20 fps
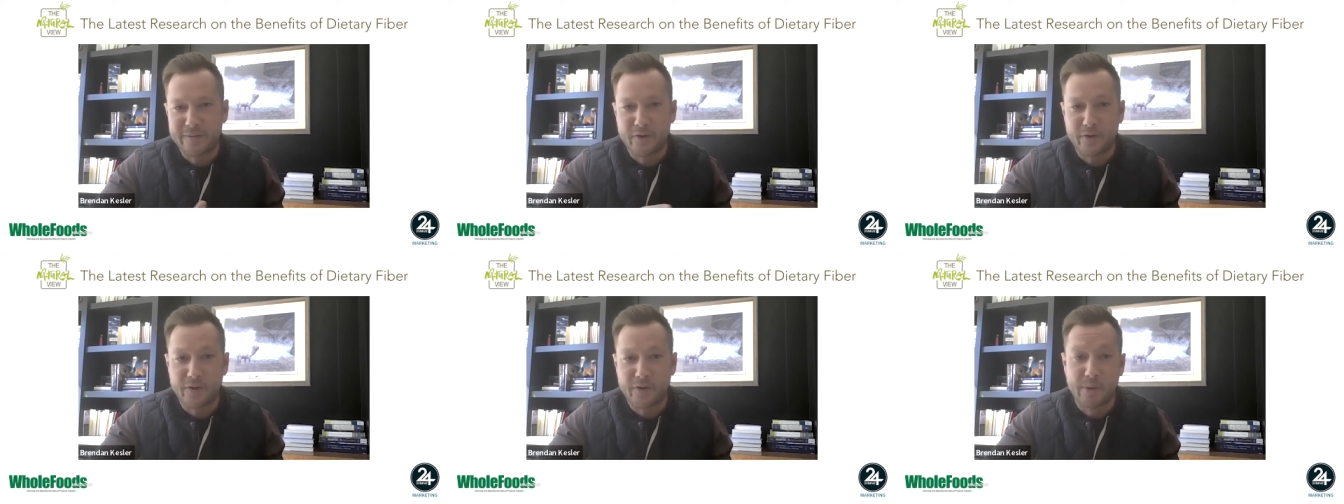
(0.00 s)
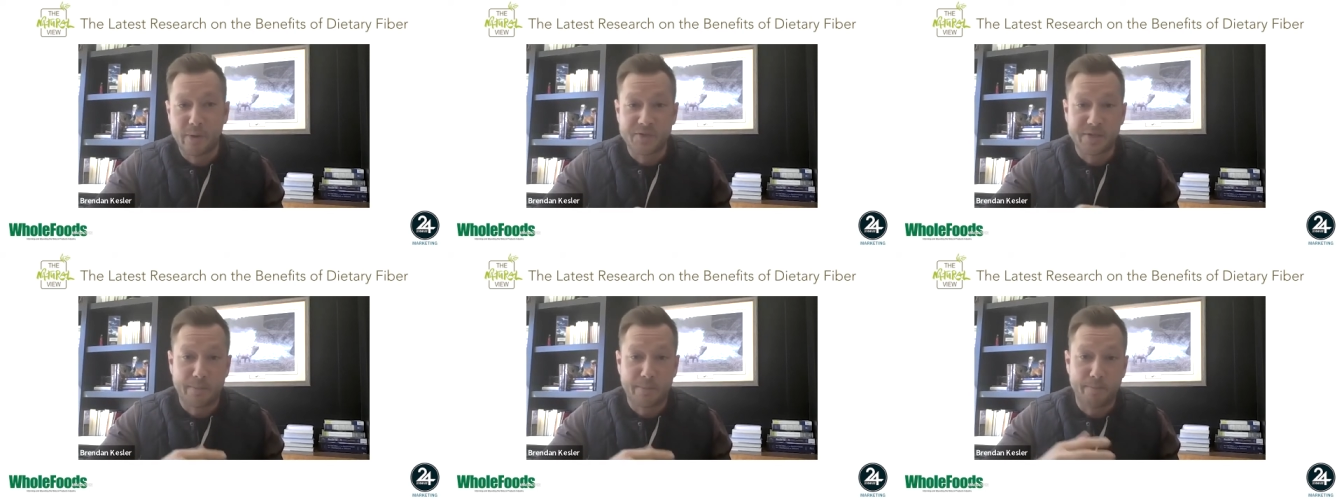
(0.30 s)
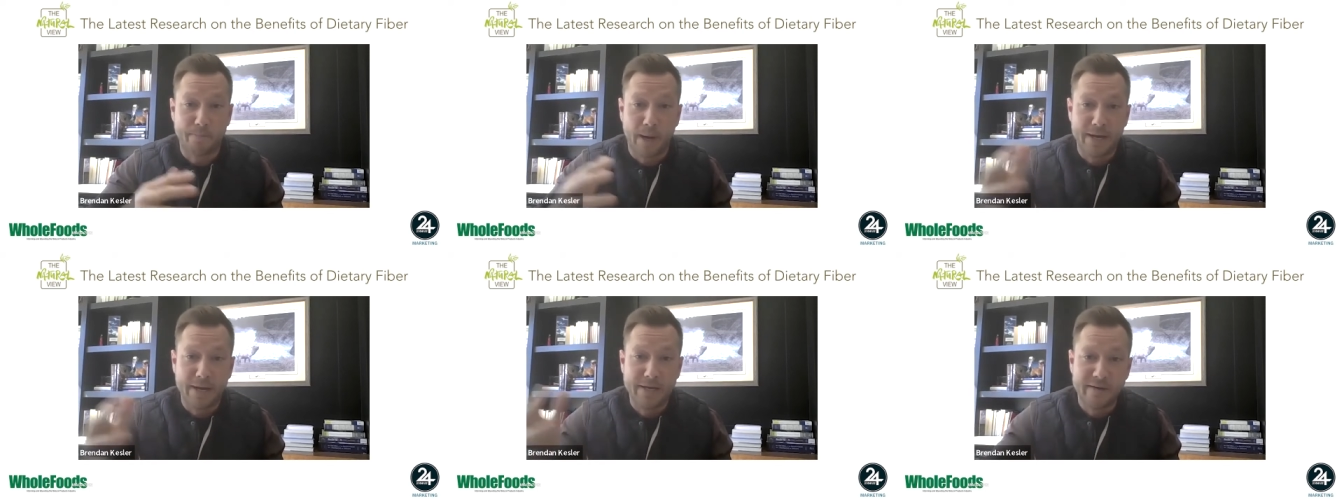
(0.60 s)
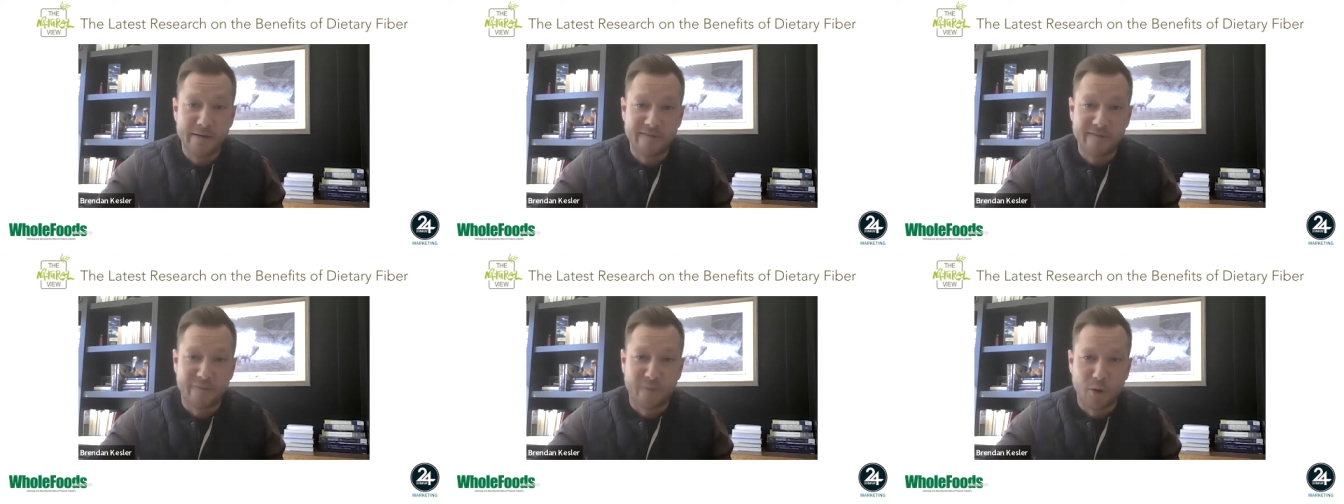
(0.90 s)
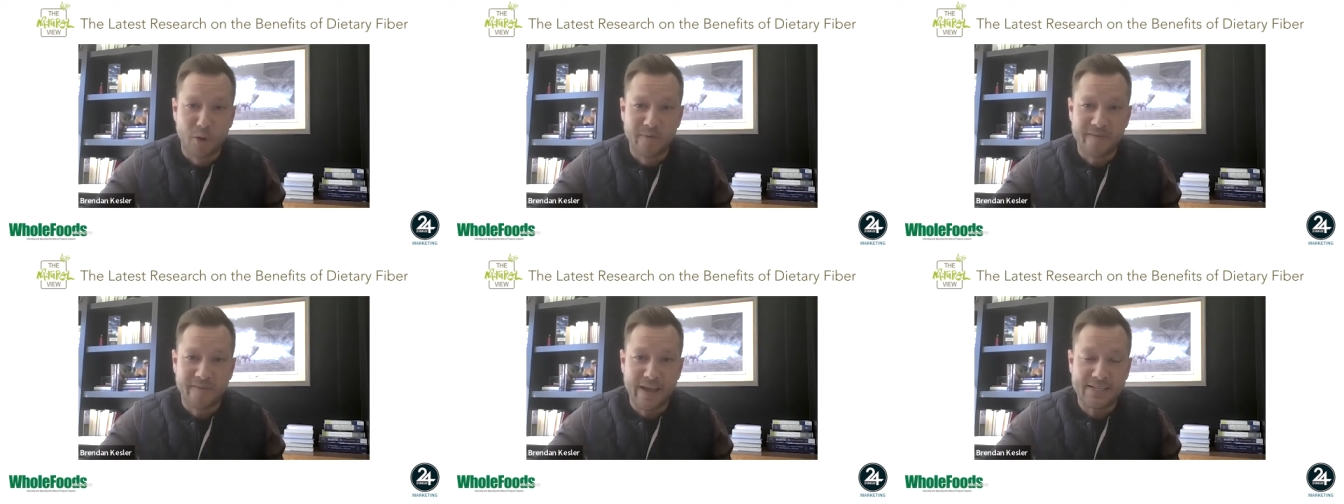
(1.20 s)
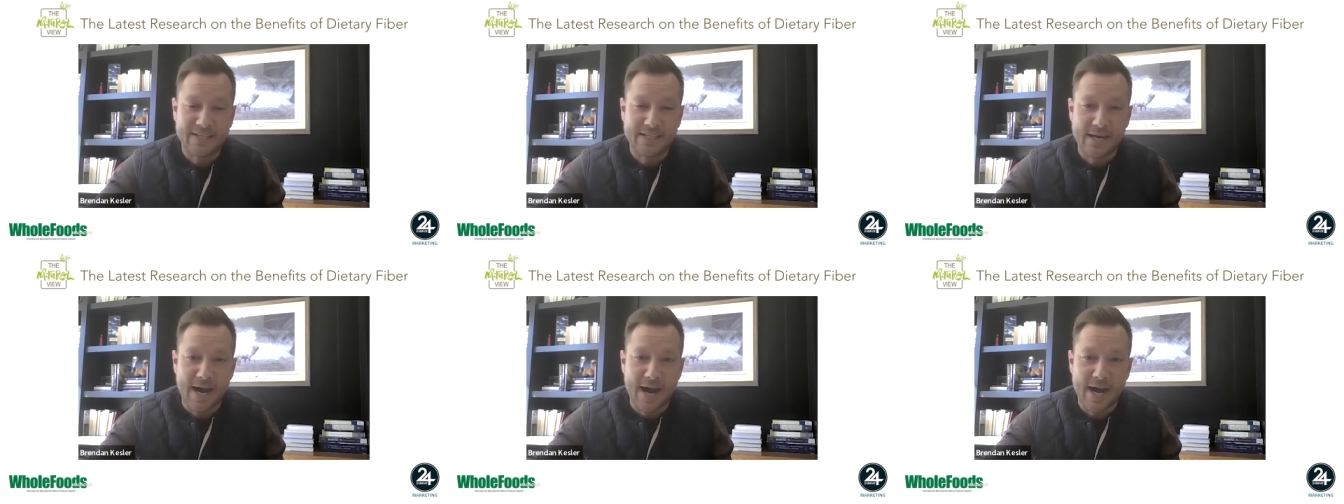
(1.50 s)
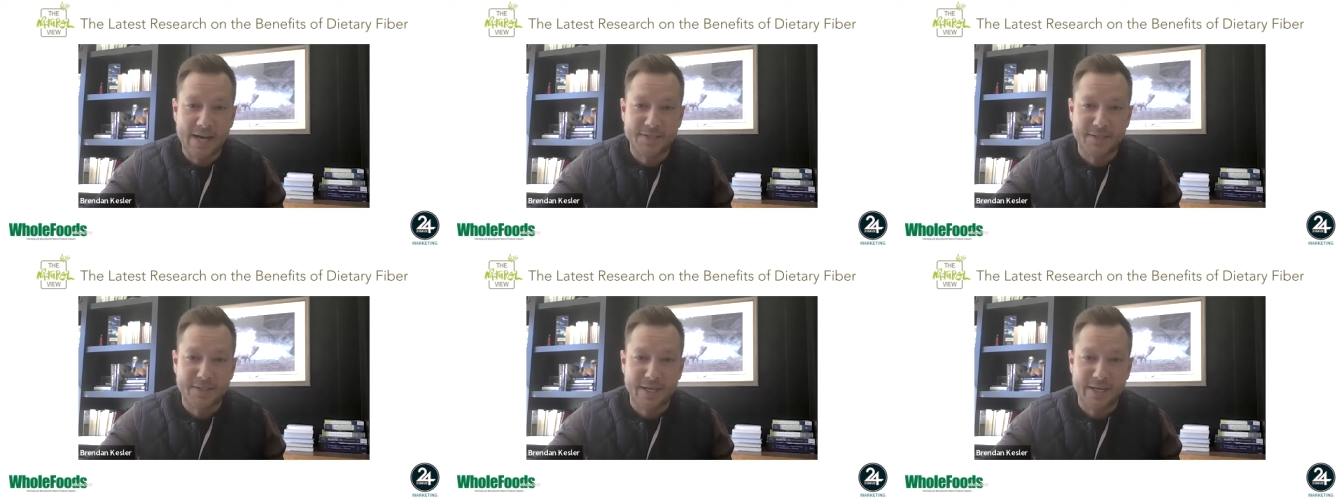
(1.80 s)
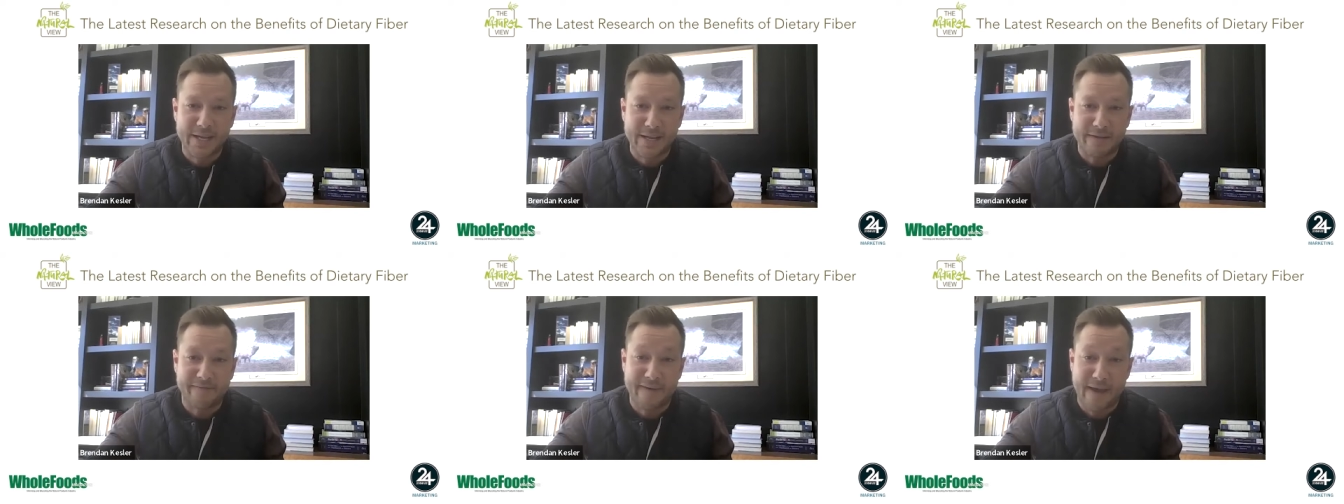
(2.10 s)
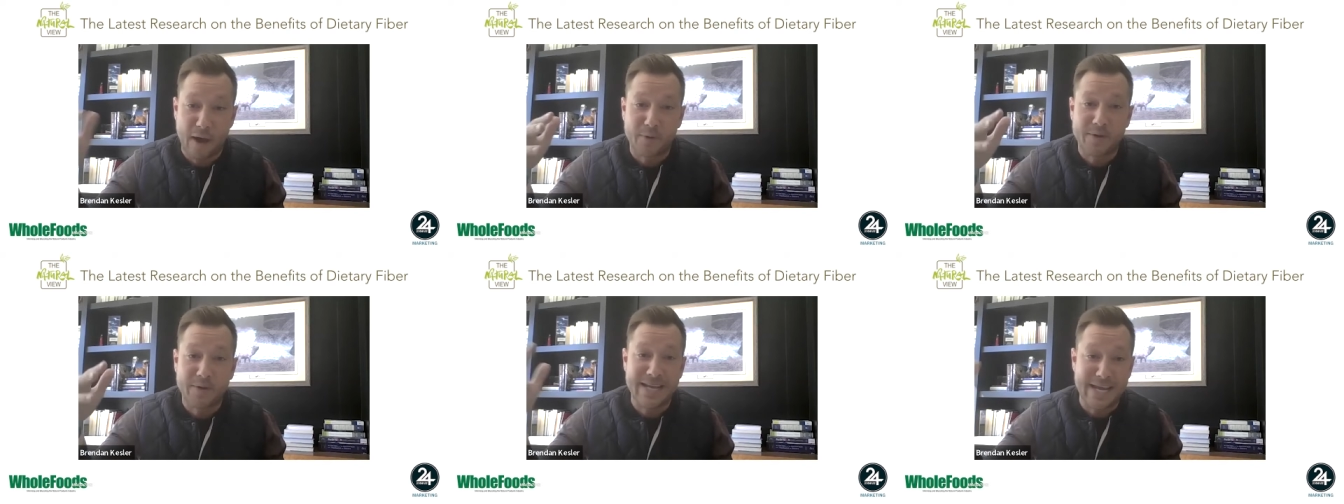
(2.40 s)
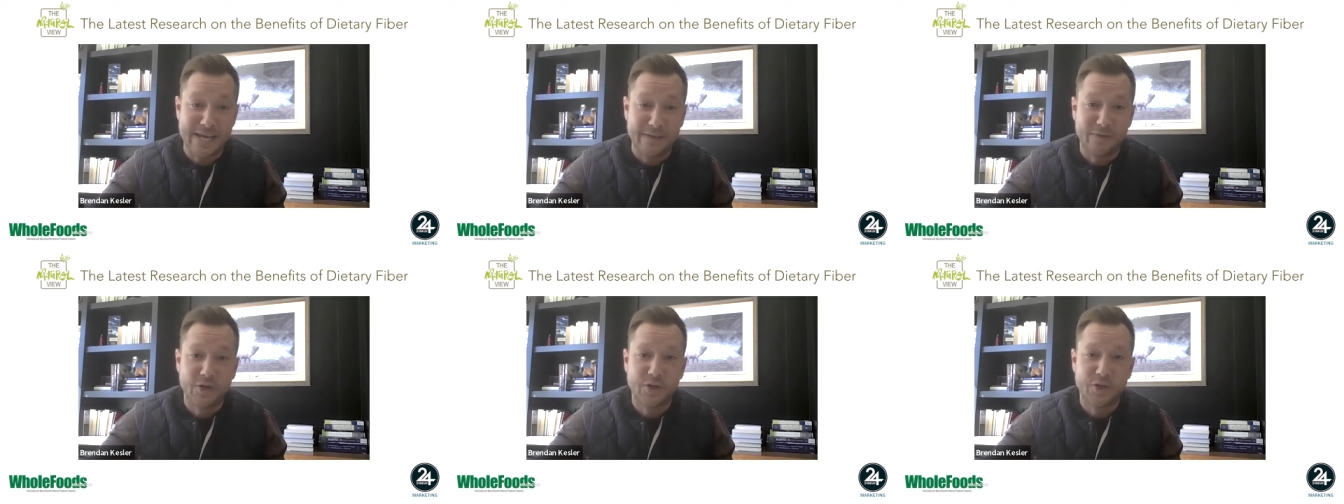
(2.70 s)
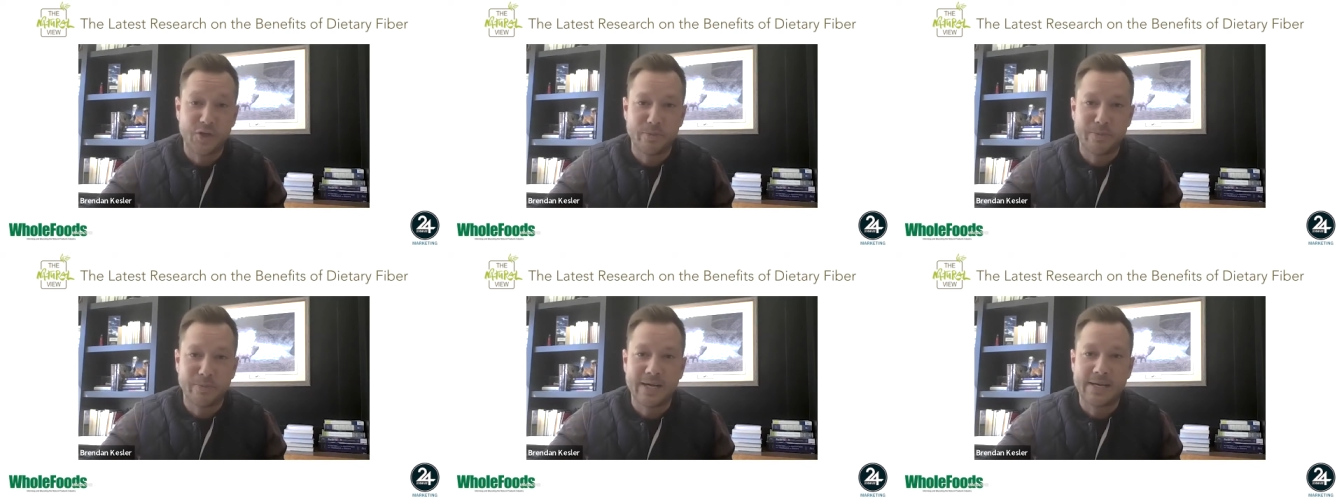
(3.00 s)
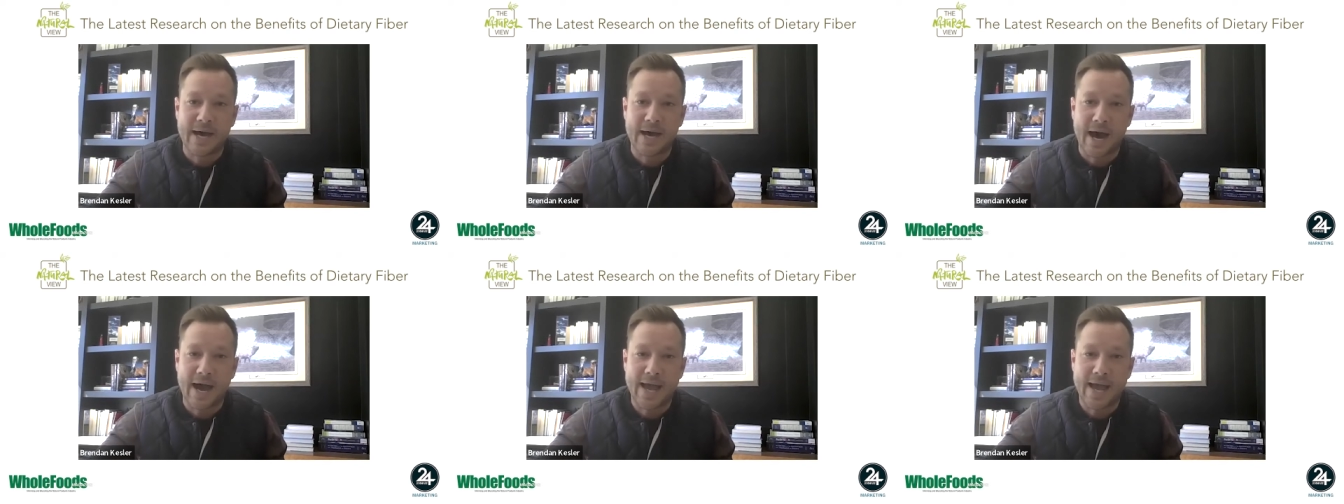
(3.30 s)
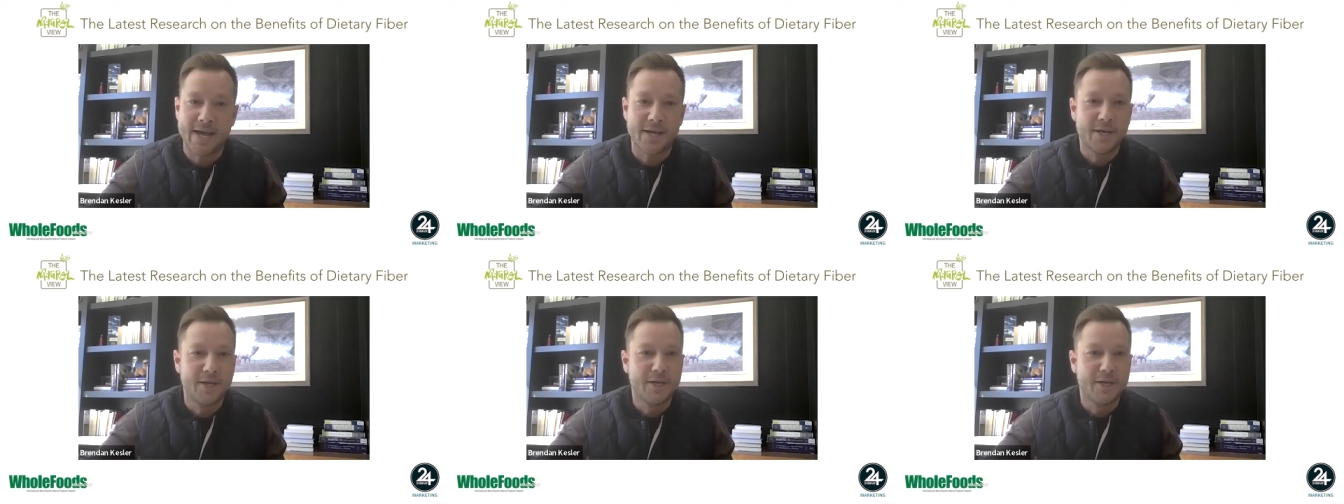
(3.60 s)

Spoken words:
They're the most abundant form of antioxidant found in the human diet.